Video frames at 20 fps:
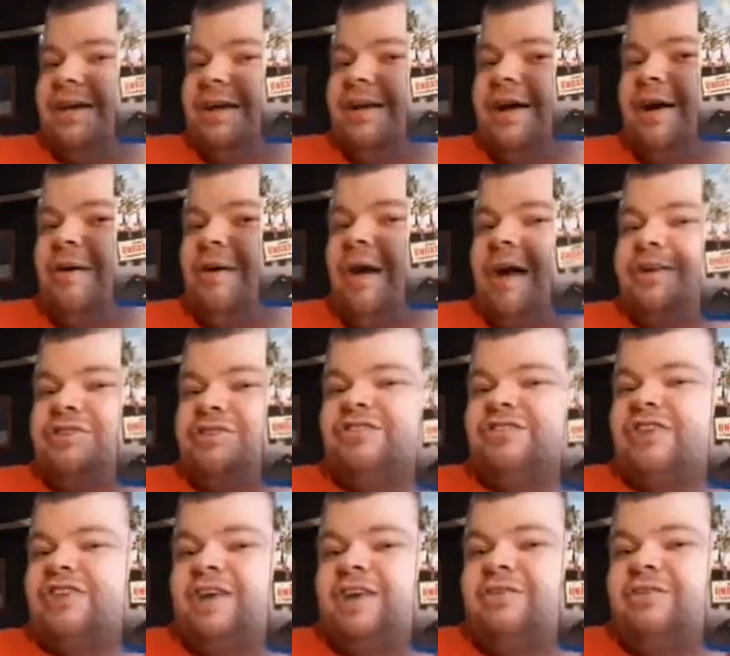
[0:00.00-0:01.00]

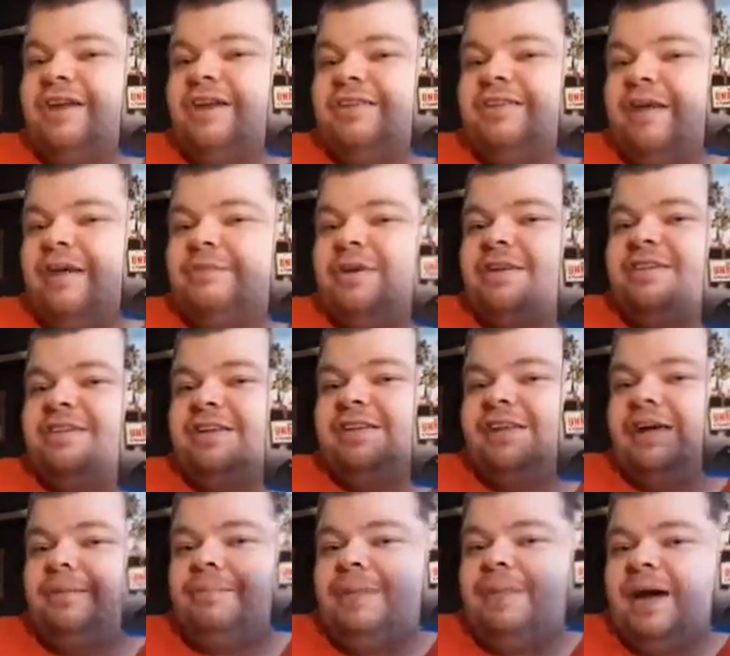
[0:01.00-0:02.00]
I liked everything
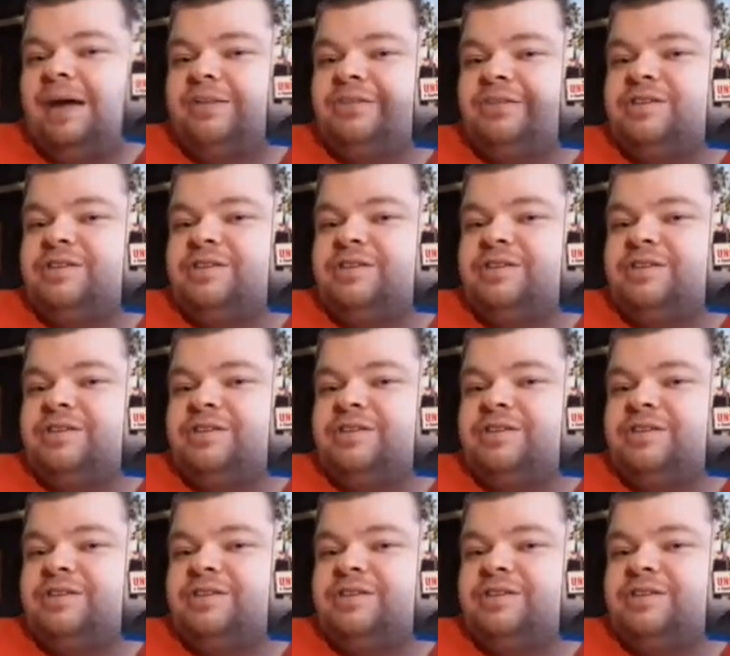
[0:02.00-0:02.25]
that Matt